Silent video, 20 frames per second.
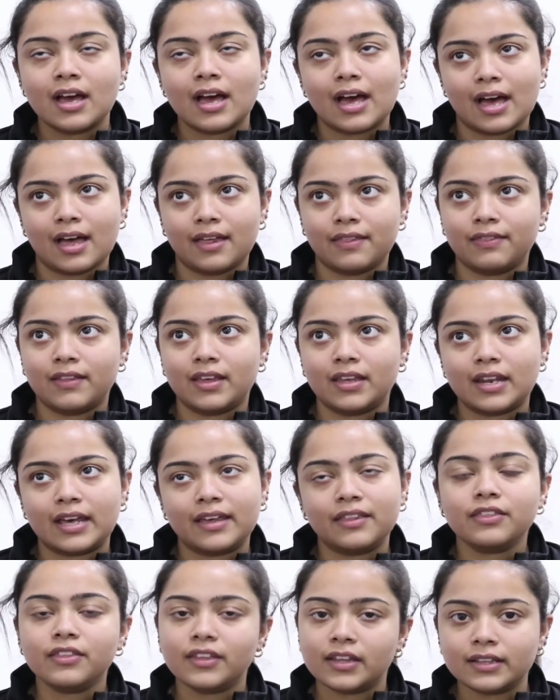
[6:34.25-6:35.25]
and then
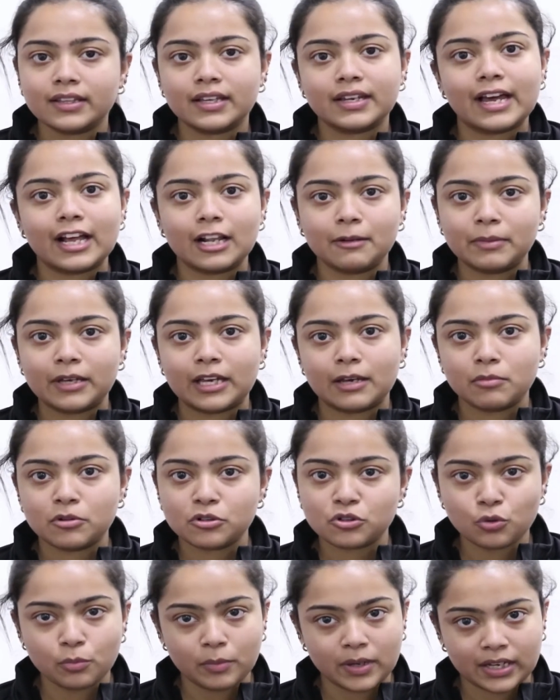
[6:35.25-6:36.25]
I think that I'll be able
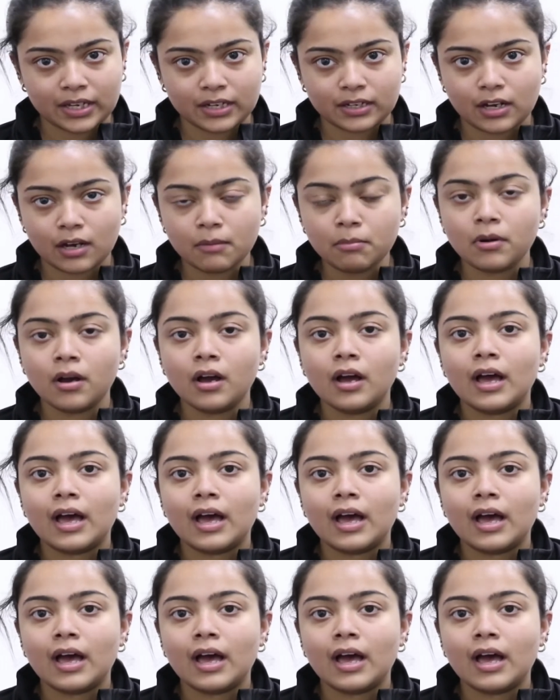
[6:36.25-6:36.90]
to make it up.